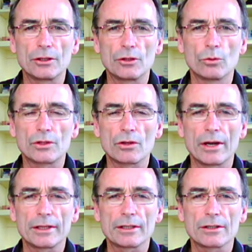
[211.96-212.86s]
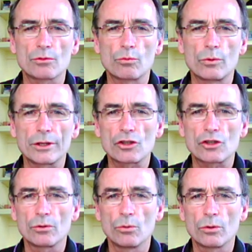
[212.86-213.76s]
your diet is rich
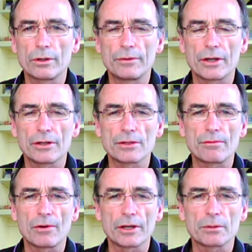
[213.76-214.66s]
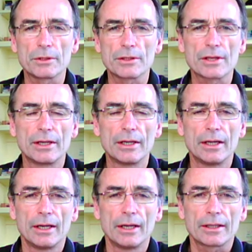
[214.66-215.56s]
in all of those vitamins
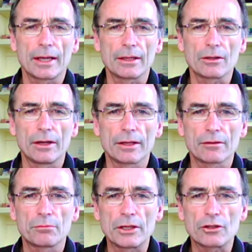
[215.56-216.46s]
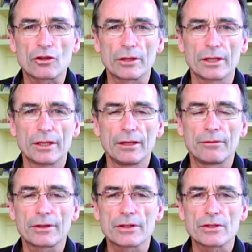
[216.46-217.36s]
that I have mentioned.
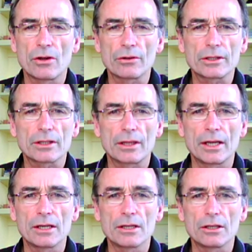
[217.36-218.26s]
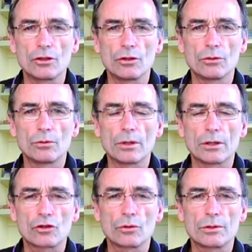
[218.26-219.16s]
If it is not, then you
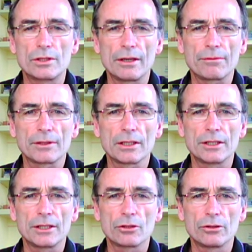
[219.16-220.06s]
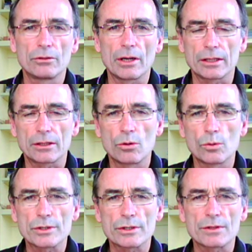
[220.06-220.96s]
should definitely do a
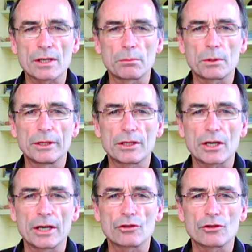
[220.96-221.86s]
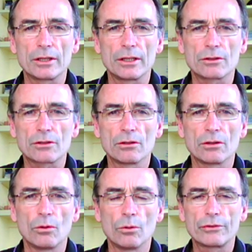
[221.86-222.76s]
course of supplementation
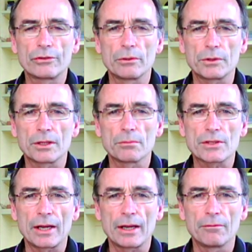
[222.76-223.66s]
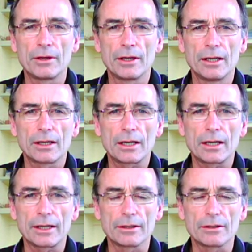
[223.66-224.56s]
until all symptoms have
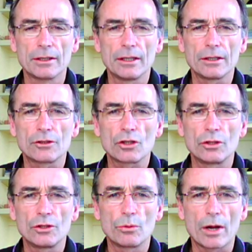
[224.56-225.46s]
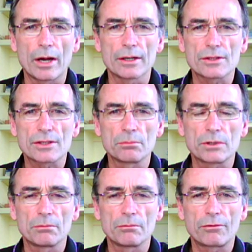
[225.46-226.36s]
cleared, until you are
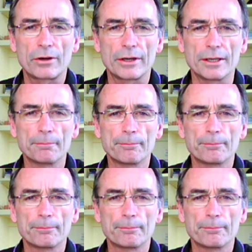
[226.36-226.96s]
symptom free.